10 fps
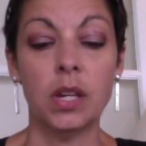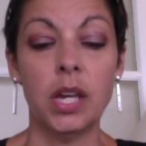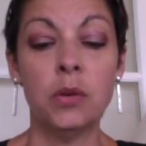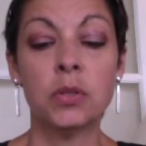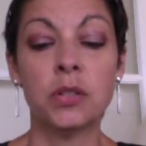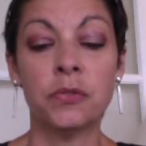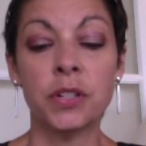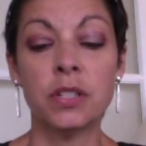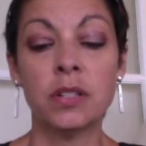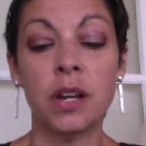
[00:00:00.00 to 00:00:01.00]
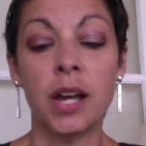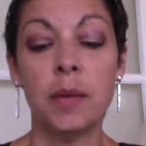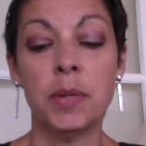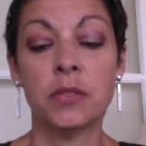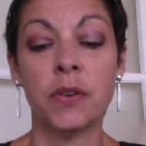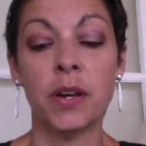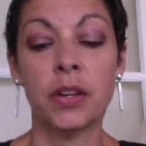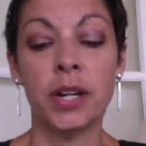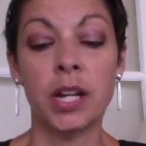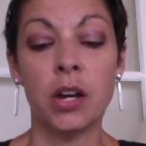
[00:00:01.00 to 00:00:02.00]
It was the first time his father
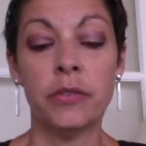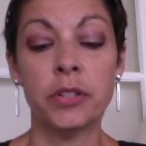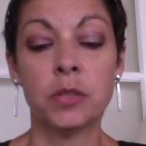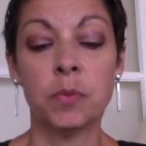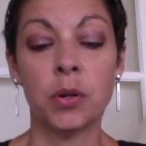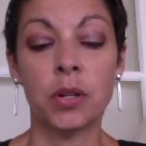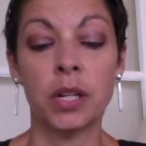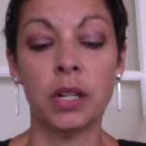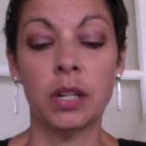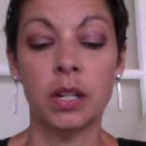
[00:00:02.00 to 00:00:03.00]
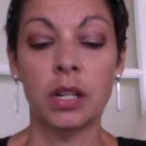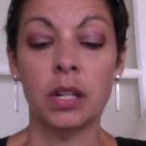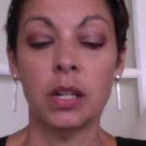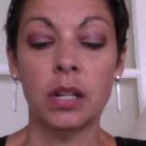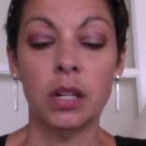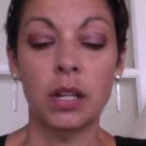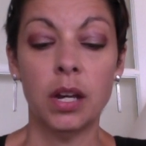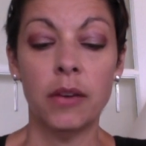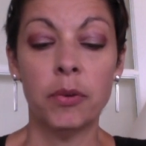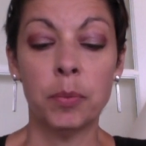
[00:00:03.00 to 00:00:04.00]
had ever spoken
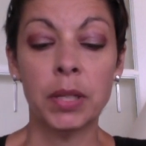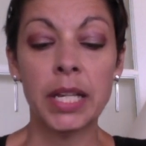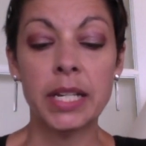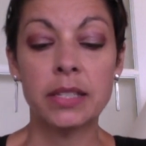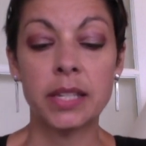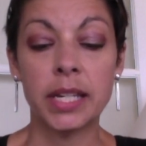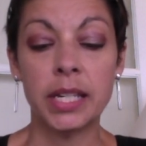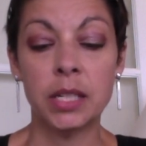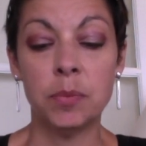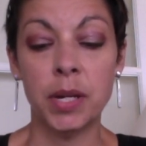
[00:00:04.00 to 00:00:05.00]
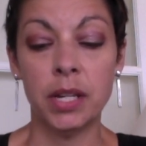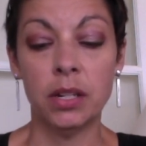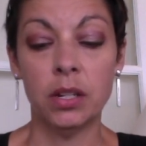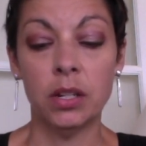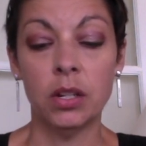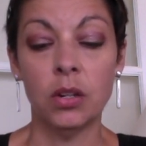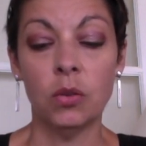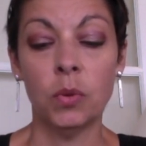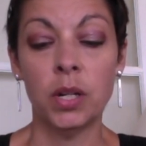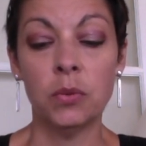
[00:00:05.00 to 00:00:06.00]
of a place that he had been,
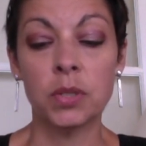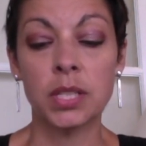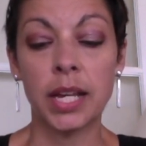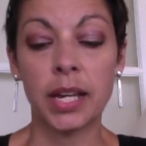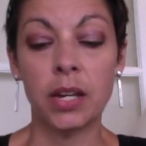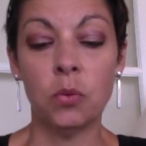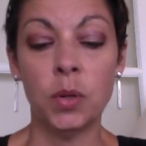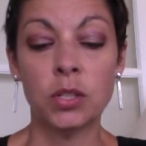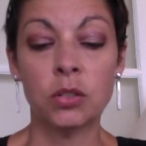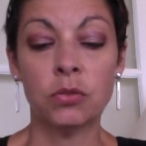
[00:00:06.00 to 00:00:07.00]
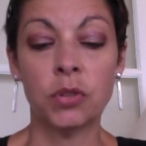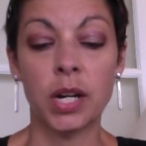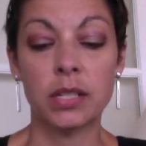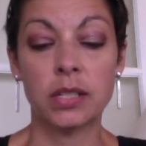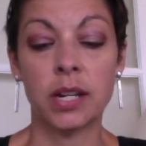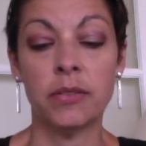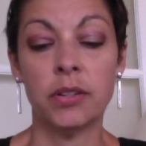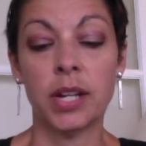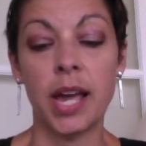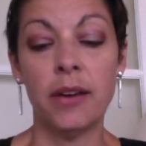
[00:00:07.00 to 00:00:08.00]
when it was like a winter frost
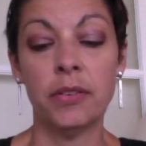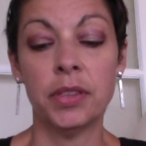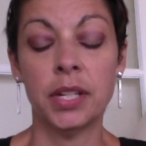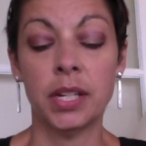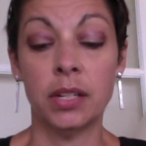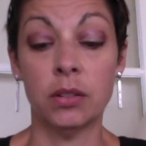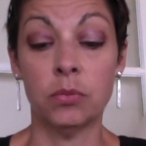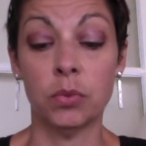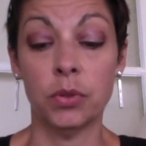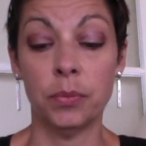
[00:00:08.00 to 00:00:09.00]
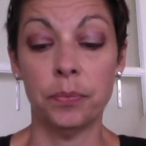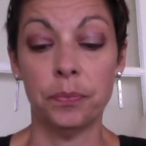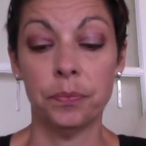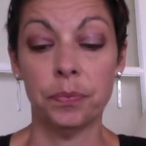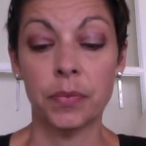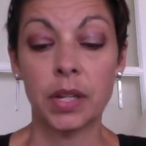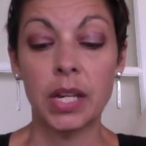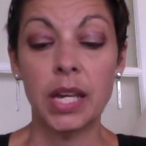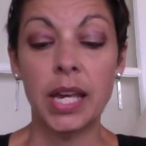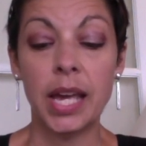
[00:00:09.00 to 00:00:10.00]
covering everything in the room.
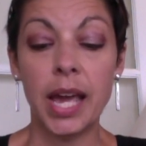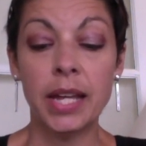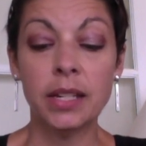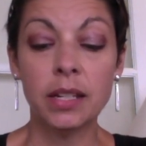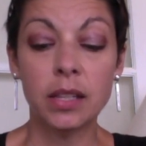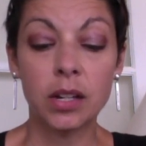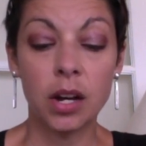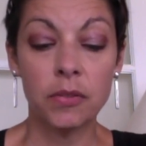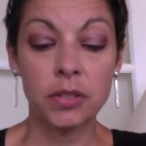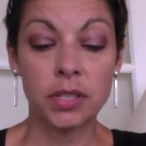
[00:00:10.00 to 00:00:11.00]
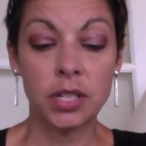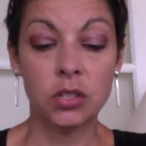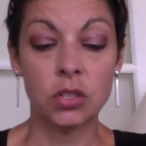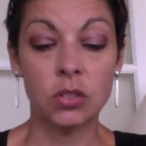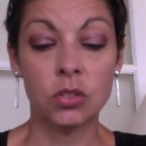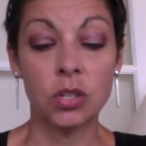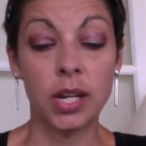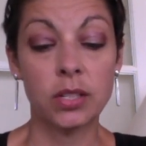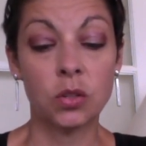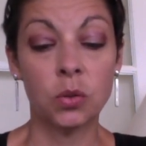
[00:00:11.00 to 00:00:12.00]
It ended the conversations
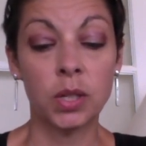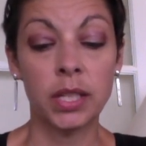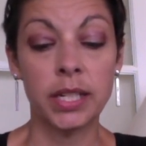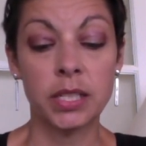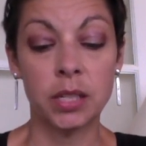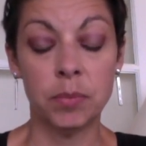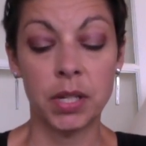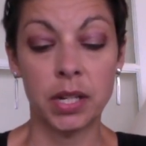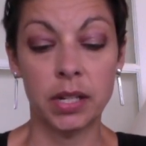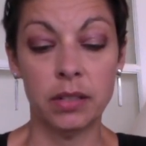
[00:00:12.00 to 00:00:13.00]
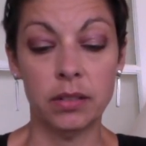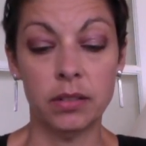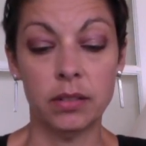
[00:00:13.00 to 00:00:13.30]
as quickly as it begun.